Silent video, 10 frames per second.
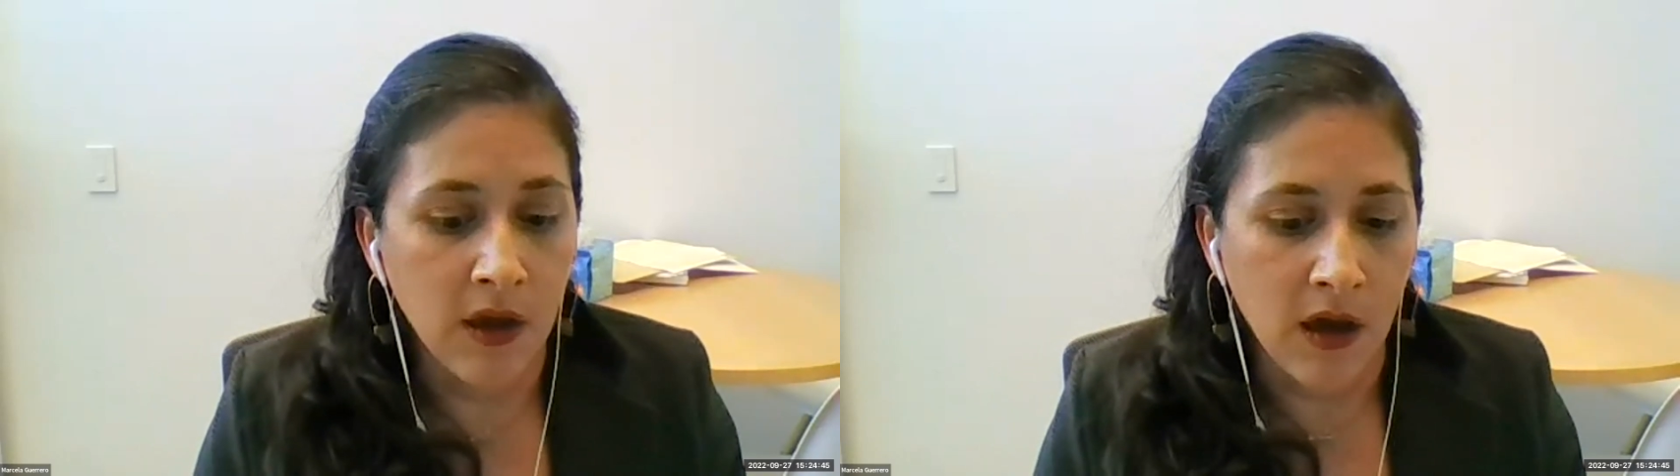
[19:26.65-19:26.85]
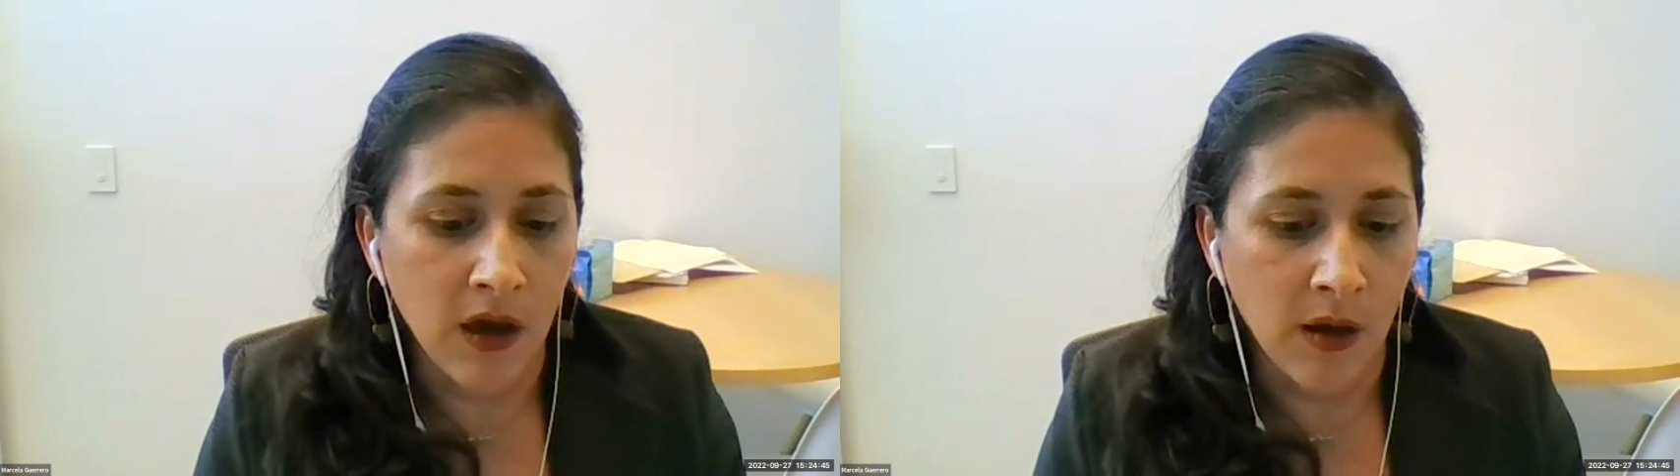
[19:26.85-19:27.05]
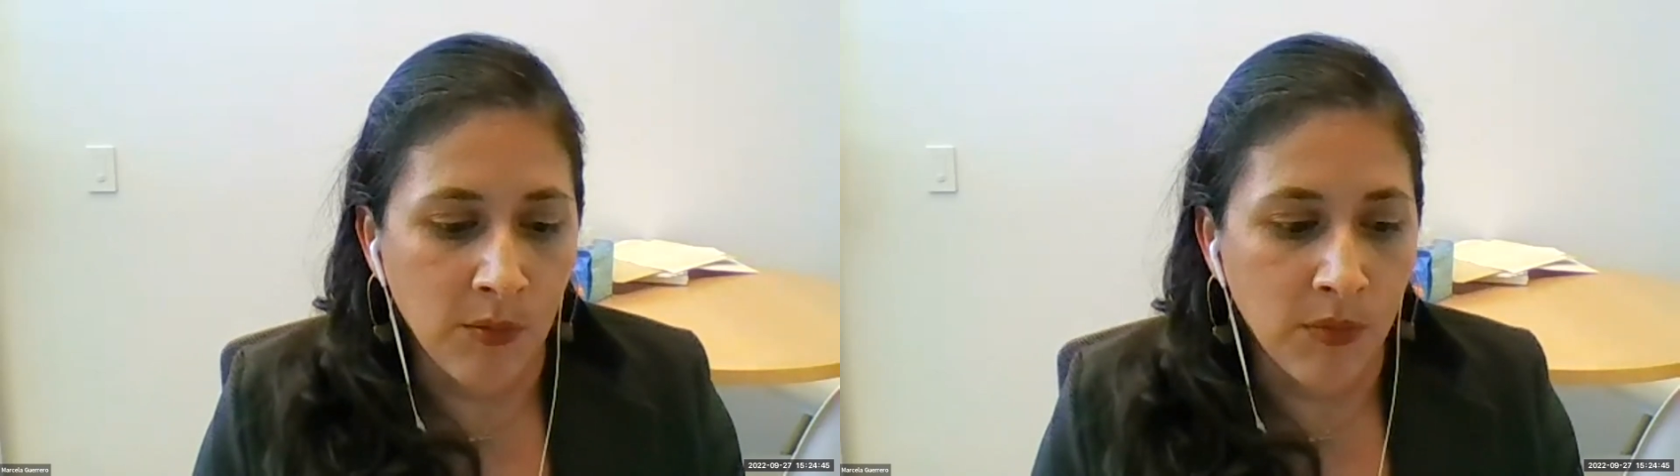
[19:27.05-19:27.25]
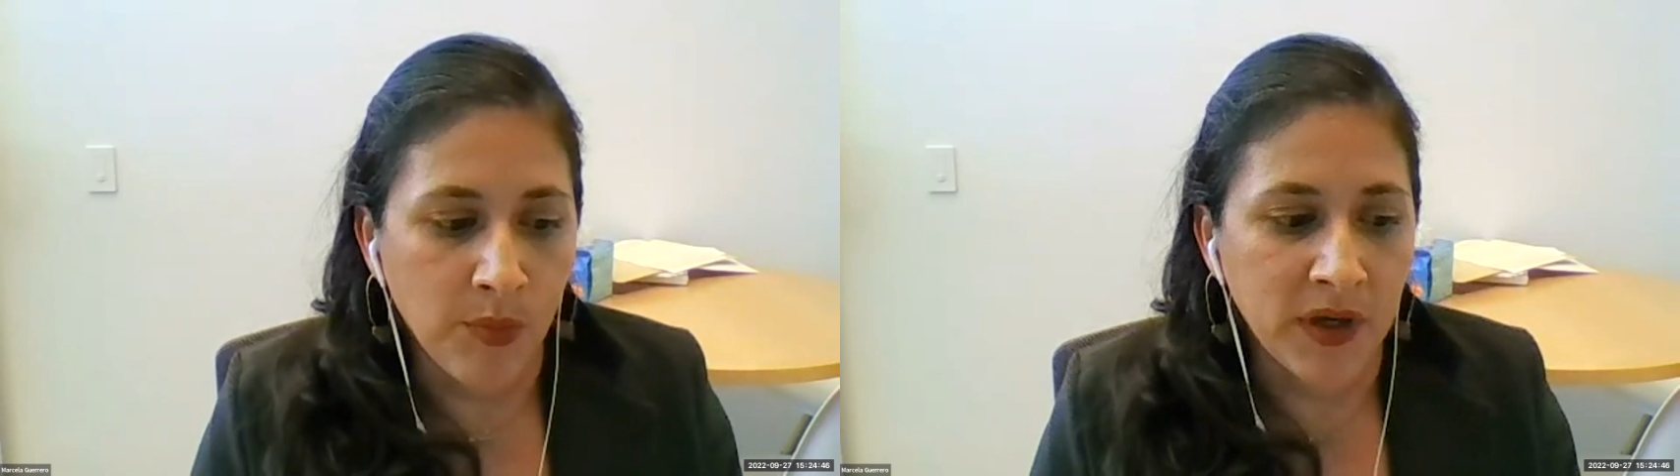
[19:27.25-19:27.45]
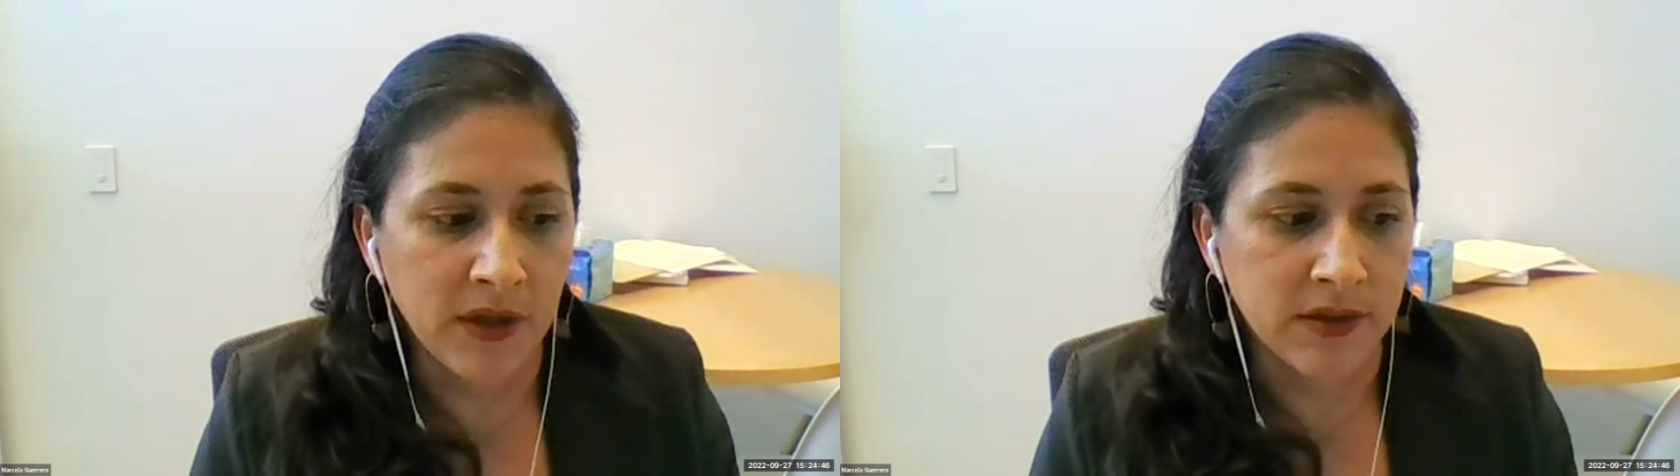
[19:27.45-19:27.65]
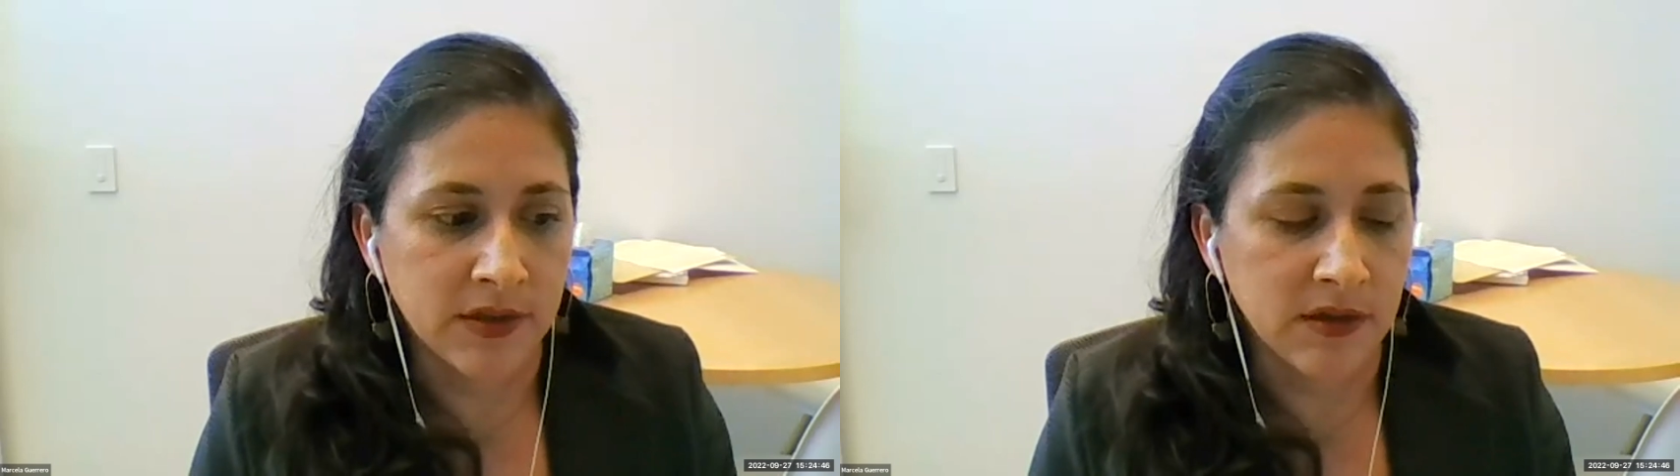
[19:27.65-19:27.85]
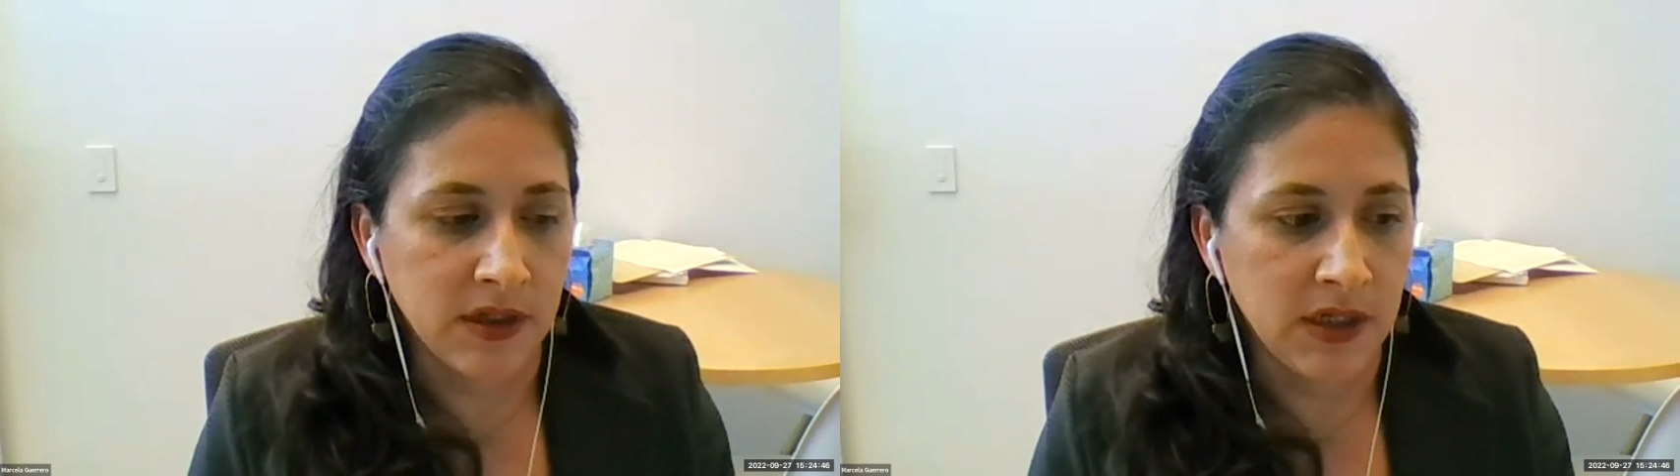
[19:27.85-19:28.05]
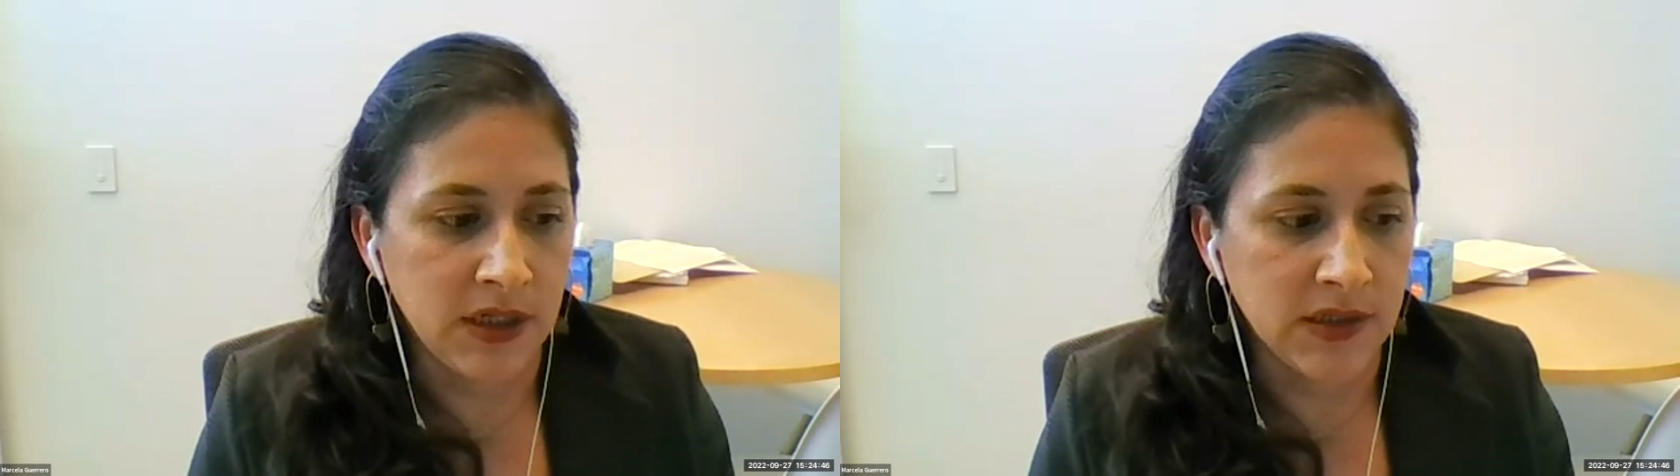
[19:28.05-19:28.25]
But
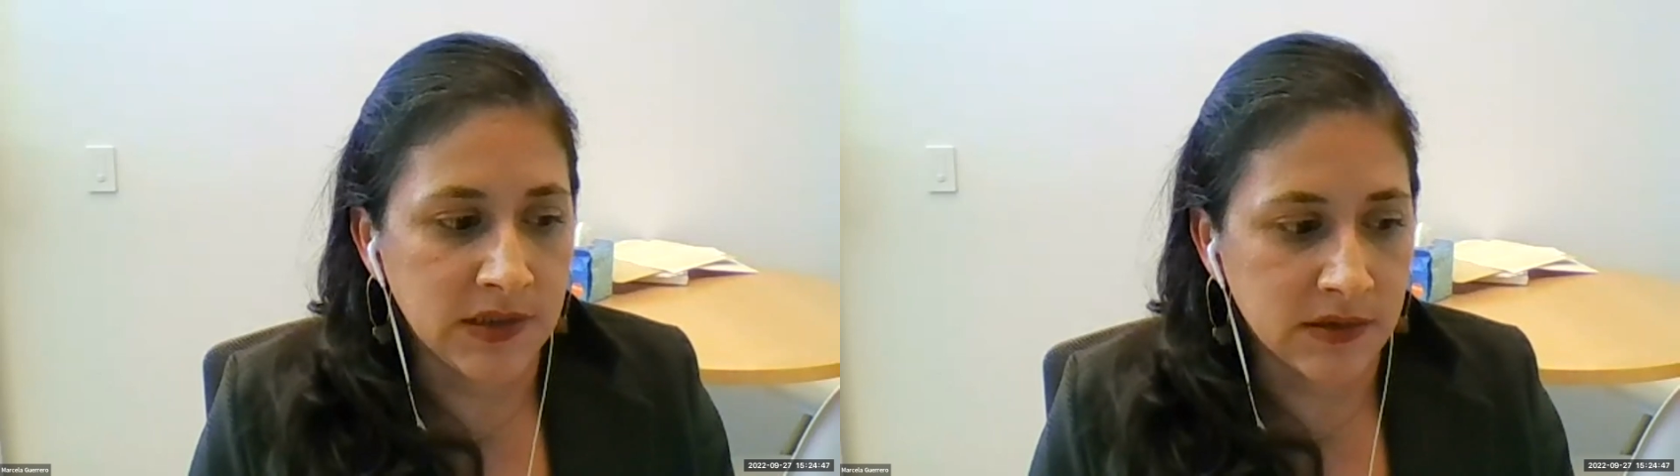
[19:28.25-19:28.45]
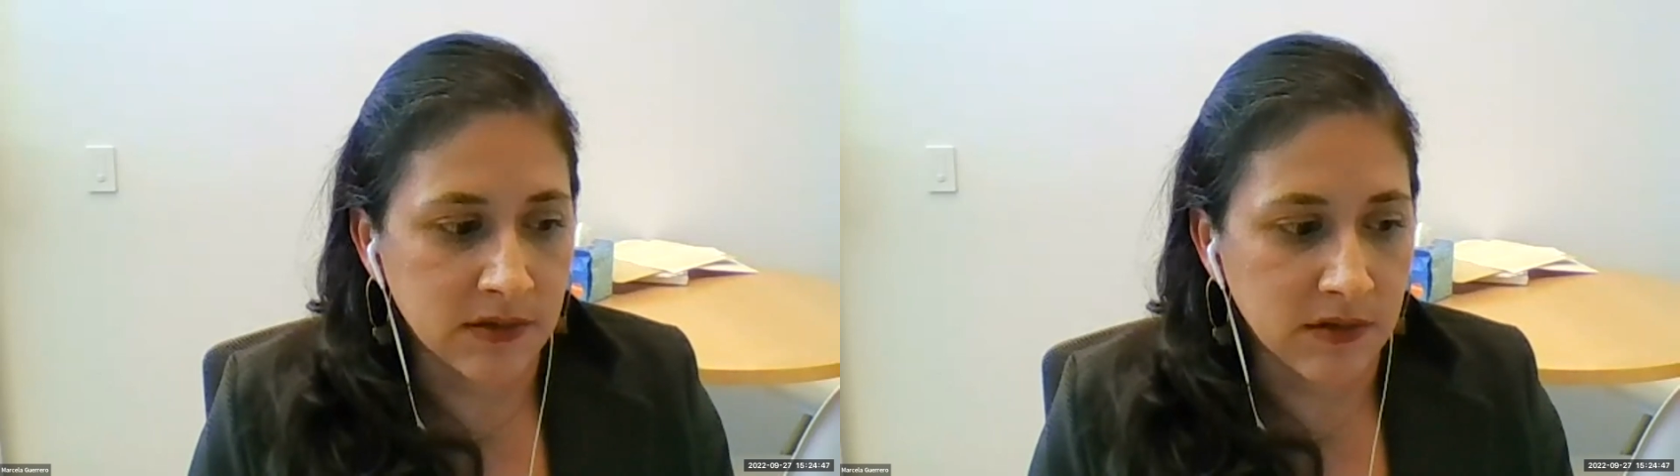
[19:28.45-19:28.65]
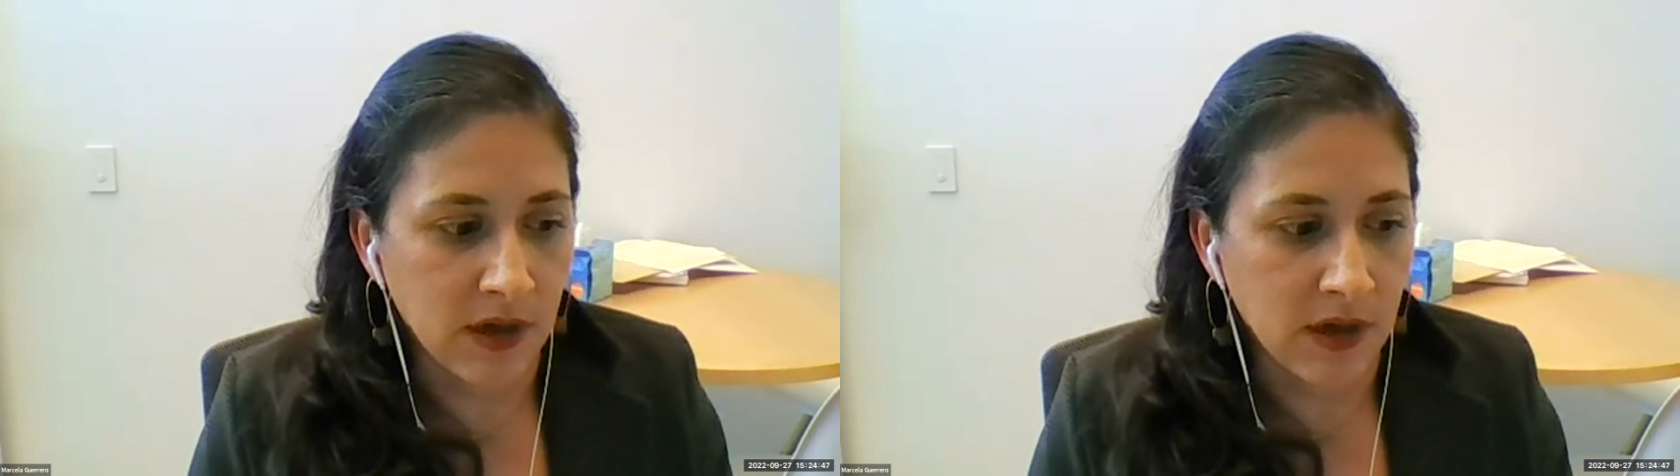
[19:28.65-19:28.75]
it is